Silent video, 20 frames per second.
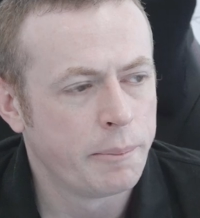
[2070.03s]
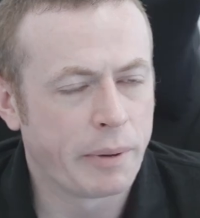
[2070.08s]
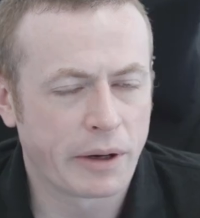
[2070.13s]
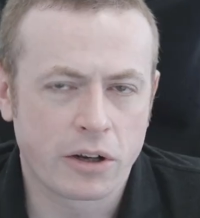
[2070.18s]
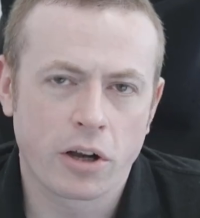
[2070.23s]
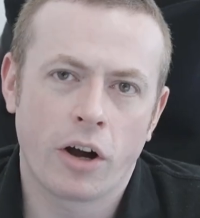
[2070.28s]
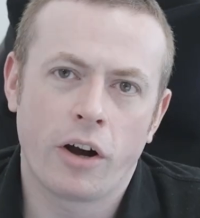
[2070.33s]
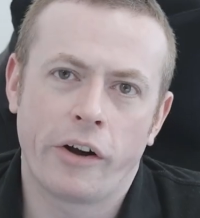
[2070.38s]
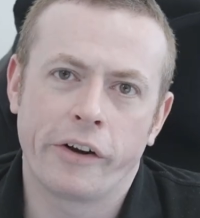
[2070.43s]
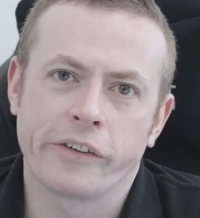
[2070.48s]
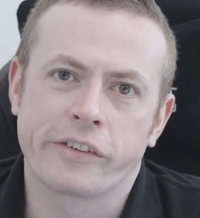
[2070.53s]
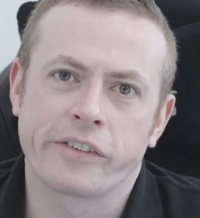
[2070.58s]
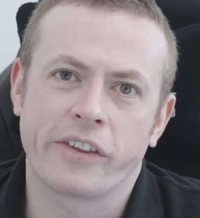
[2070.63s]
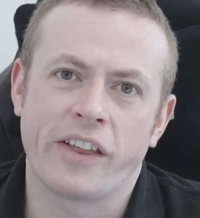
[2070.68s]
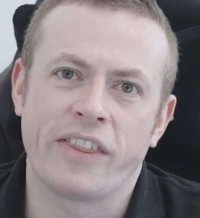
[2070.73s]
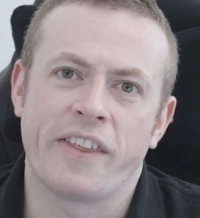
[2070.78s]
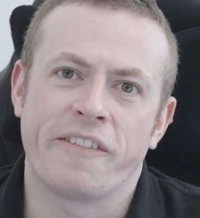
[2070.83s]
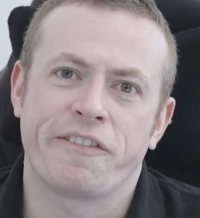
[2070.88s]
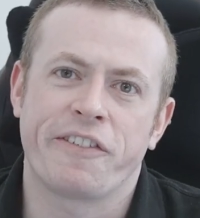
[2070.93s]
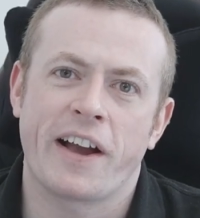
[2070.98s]
because
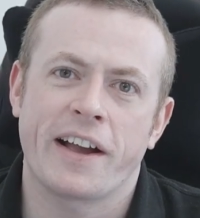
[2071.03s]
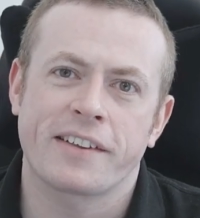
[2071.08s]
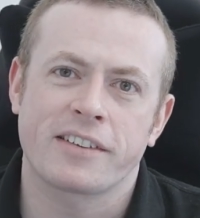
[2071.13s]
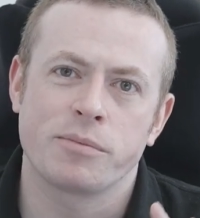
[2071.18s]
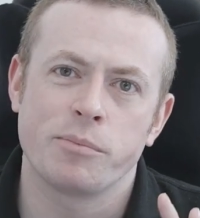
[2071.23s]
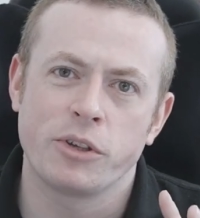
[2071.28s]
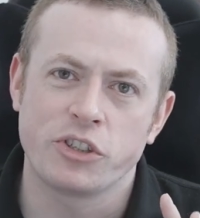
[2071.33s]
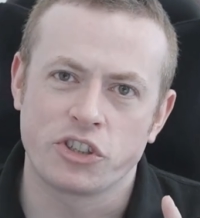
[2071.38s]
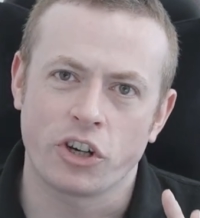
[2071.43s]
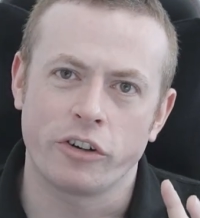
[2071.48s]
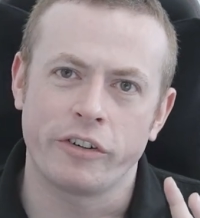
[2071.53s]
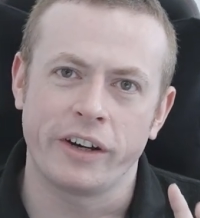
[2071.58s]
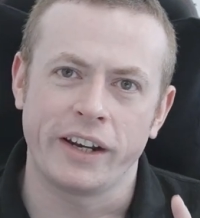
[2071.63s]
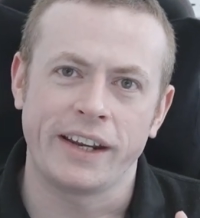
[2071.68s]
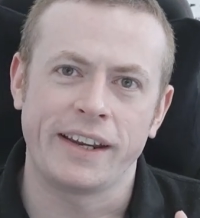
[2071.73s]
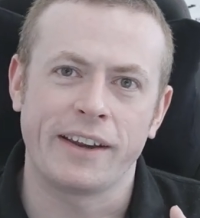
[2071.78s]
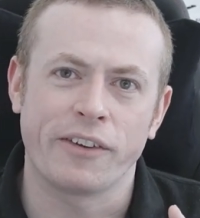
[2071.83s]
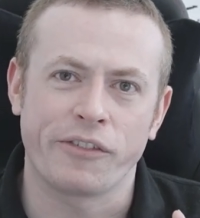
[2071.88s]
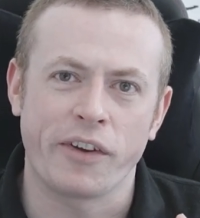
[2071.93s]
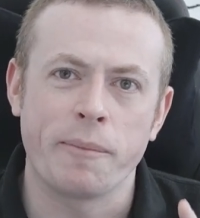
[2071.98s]
the vast
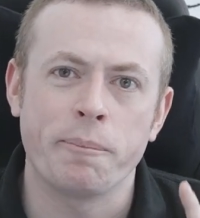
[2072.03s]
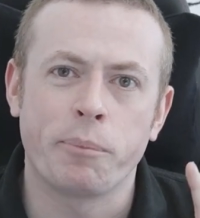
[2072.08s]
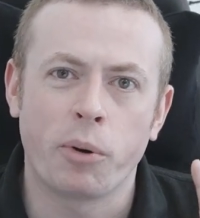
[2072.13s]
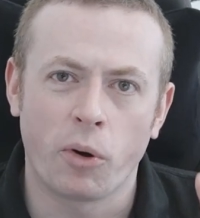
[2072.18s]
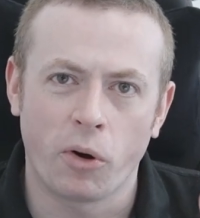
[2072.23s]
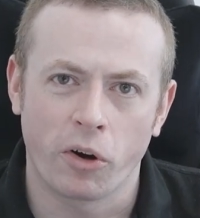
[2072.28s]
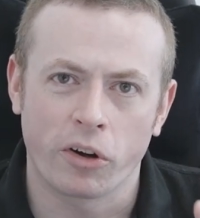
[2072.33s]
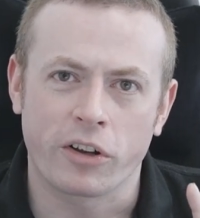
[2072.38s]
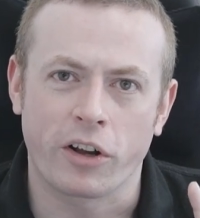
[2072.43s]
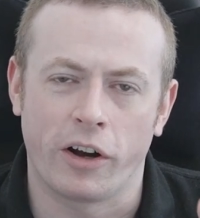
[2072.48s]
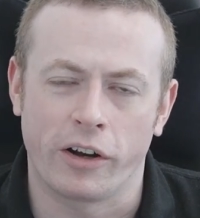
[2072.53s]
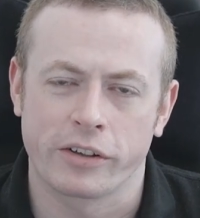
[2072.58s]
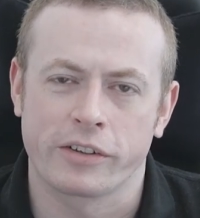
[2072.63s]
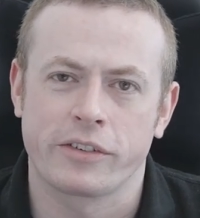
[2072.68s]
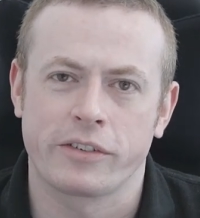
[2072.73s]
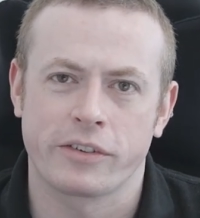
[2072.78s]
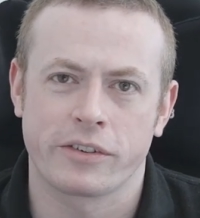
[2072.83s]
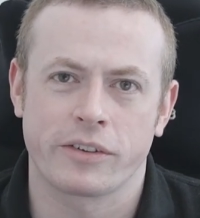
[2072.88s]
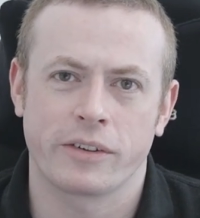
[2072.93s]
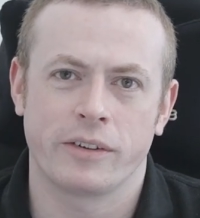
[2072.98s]
majority of import
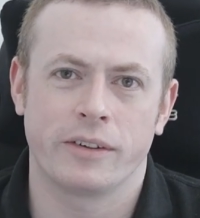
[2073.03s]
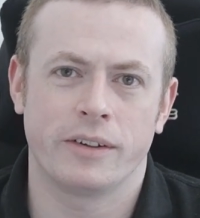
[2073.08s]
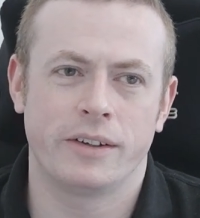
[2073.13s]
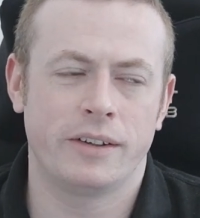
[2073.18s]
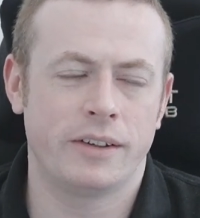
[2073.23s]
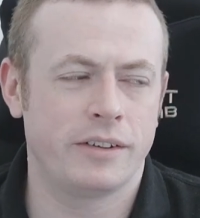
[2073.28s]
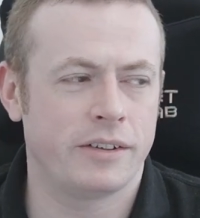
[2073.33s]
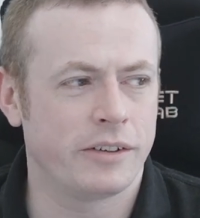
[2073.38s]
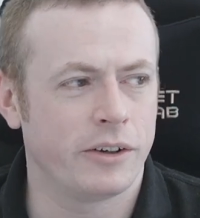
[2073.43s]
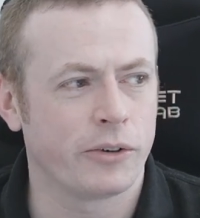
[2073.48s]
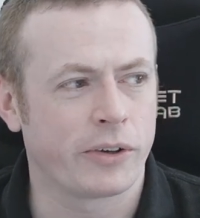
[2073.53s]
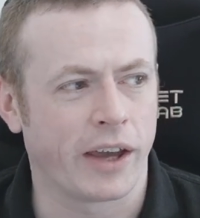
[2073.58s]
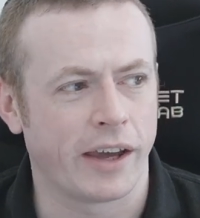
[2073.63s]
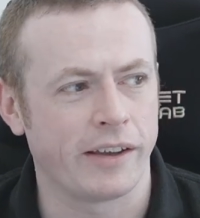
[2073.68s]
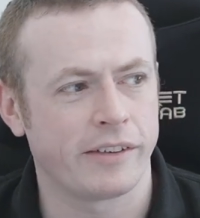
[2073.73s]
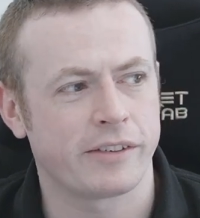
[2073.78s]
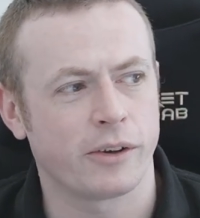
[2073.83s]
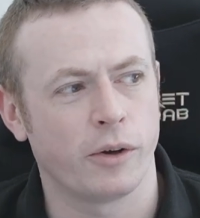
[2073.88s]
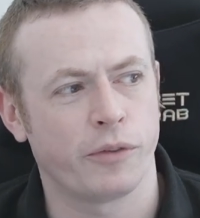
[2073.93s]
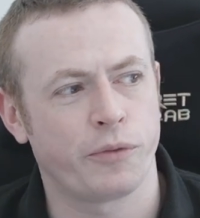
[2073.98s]
costs.
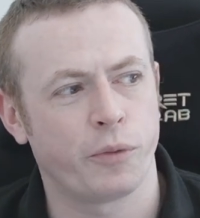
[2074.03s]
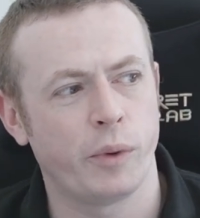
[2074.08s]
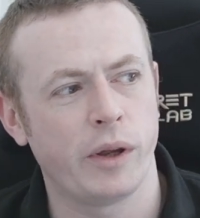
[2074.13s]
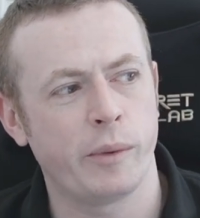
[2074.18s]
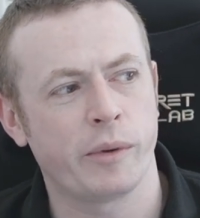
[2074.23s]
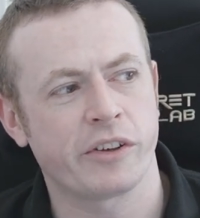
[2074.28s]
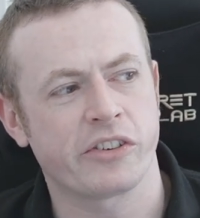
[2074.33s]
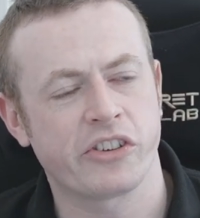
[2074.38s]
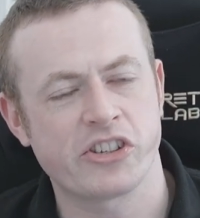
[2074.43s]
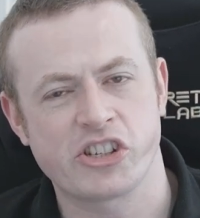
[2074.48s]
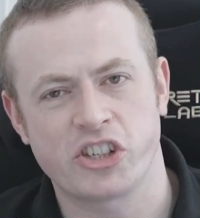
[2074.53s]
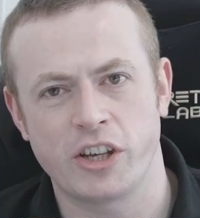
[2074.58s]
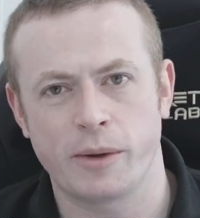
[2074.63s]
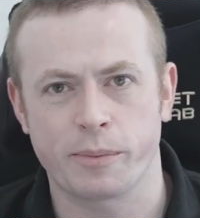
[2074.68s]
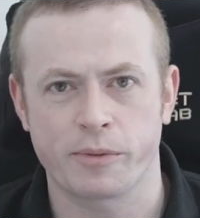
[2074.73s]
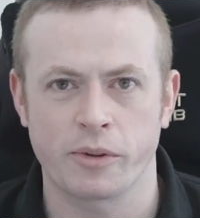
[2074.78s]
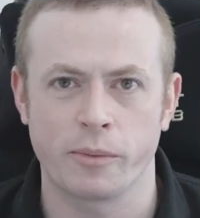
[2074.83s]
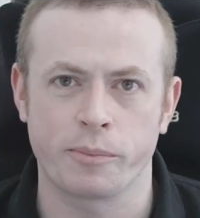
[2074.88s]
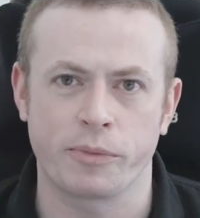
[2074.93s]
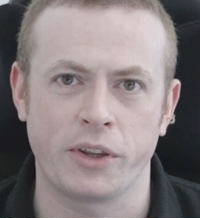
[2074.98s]
Okay, so if we was to
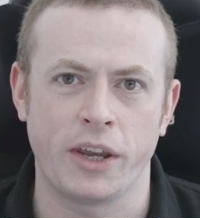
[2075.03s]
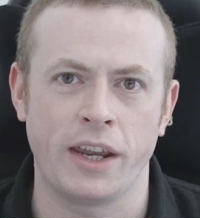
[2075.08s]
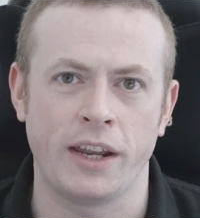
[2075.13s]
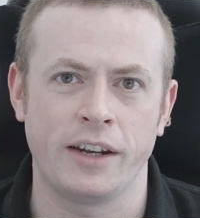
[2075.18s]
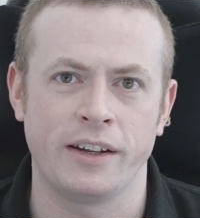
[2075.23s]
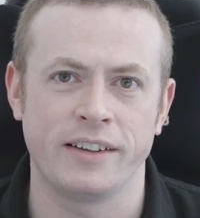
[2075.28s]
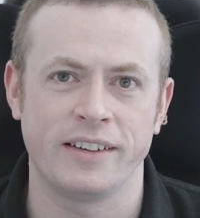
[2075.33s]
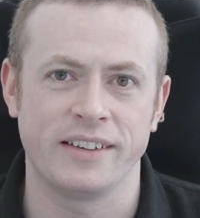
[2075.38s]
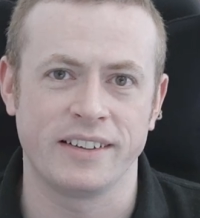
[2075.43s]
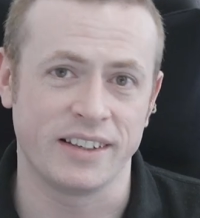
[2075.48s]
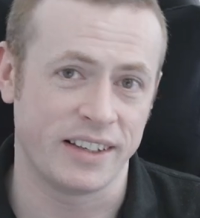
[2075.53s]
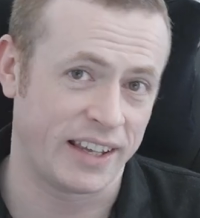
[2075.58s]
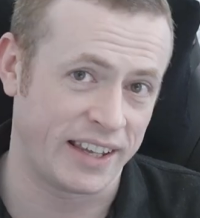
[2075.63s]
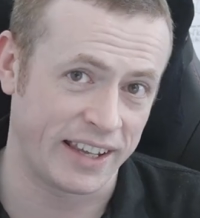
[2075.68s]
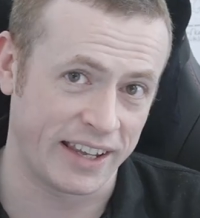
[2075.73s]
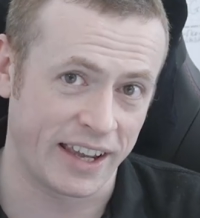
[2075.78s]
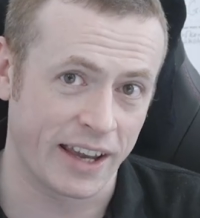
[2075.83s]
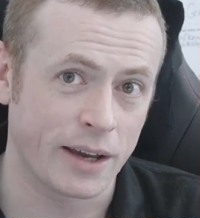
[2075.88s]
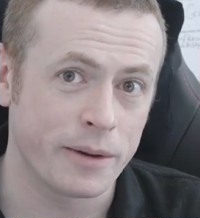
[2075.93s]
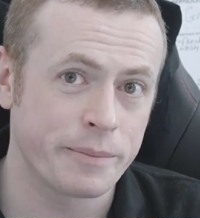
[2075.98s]
ship something
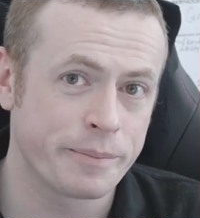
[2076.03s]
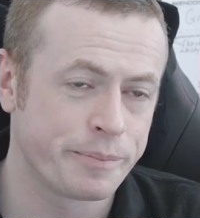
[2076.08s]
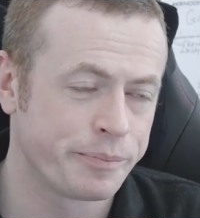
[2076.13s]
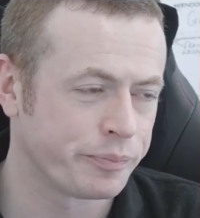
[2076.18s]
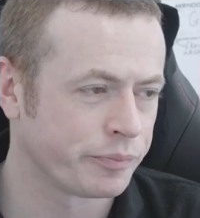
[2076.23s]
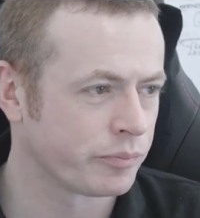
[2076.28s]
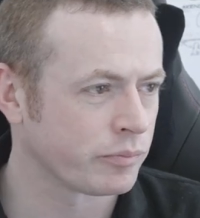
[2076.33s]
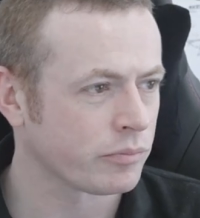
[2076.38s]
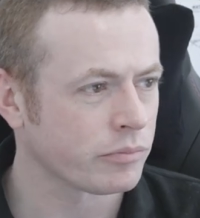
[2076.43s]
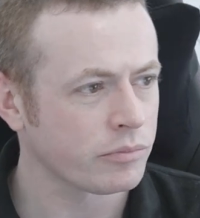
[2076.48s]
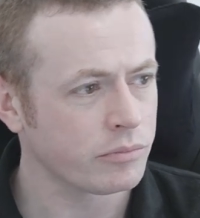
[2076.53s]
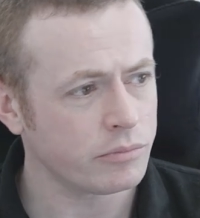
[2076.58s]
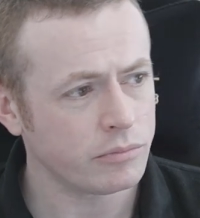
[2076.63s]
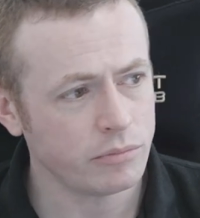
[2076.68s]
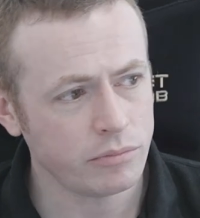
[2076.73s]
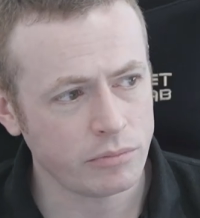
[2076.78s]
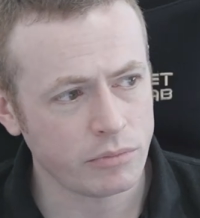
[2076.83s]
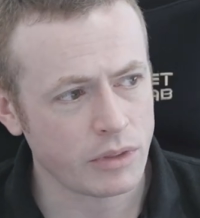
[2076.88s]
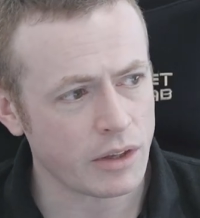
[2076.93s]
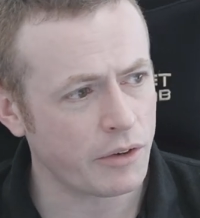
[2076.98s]
here
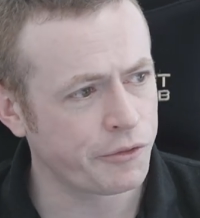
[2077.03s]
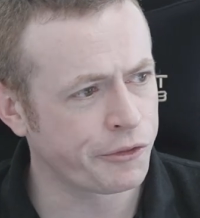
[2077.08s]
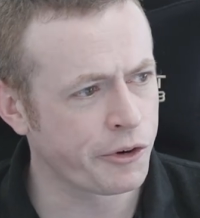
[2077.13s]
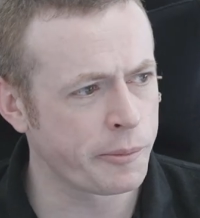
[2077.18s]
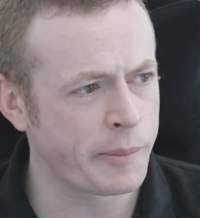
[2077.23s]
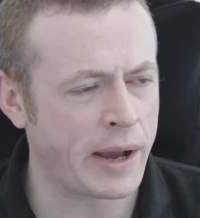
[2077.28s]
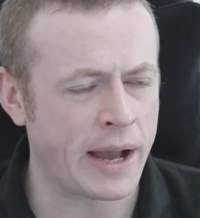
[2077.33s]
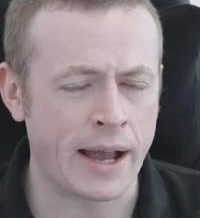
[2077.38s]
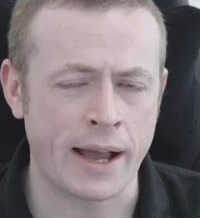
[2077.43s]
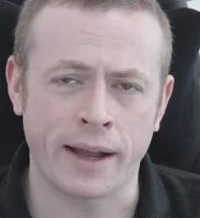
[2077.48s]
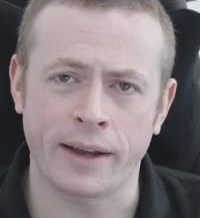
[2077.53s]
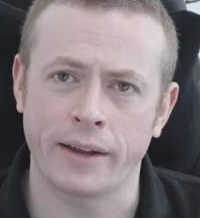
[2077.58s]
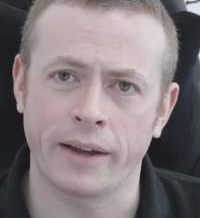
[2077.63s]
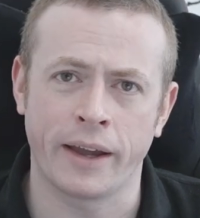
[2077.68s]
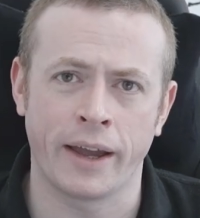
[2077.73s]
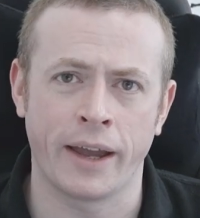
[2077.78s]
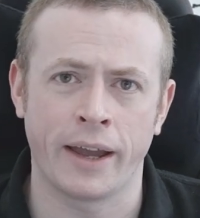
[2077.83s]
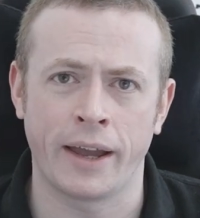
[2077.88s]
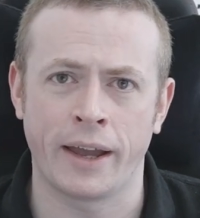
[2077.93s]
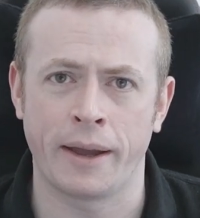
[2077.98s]
from our
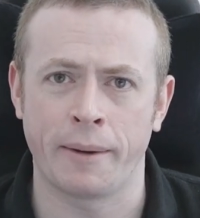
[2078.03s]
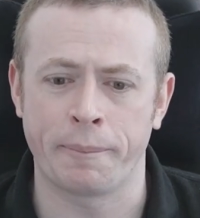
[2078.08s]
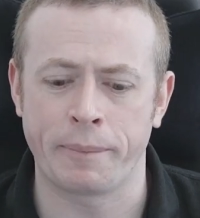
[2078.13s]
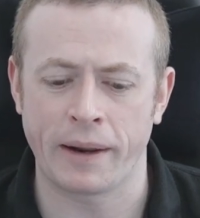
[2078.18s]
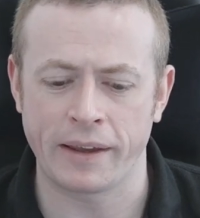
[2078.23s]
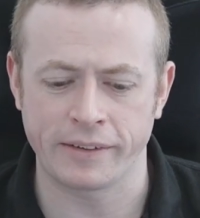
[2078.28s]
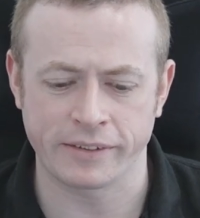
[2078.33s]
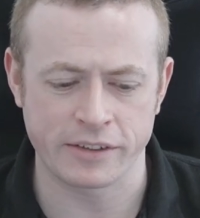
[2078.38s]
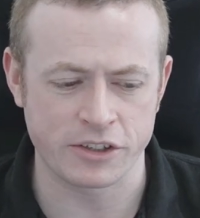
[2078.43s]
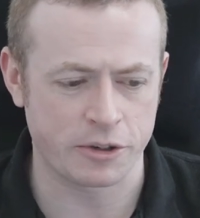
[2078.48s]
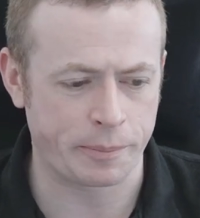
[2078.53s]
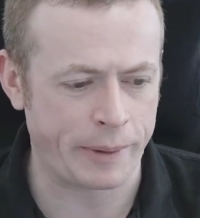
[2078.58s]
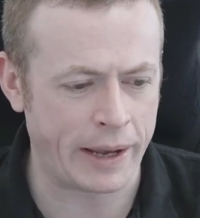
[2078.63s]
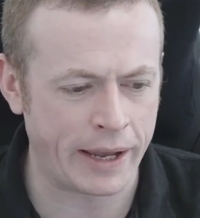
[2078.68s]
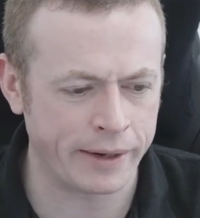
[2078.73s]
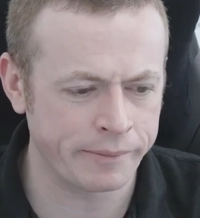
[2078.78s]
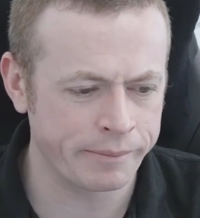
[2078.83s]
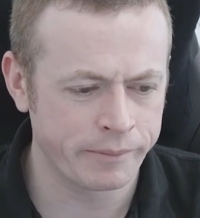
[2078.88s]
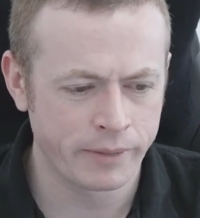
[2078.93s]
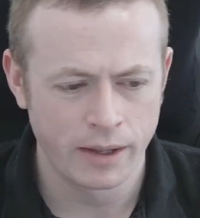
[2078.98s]
uh, place in
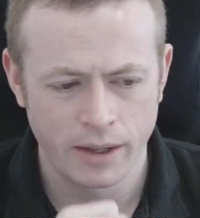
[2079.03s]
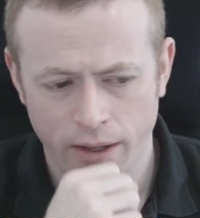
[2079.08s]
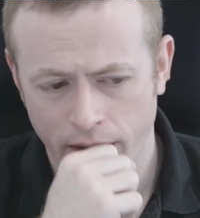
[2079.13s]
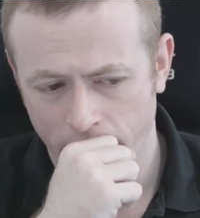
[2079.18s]
Japan,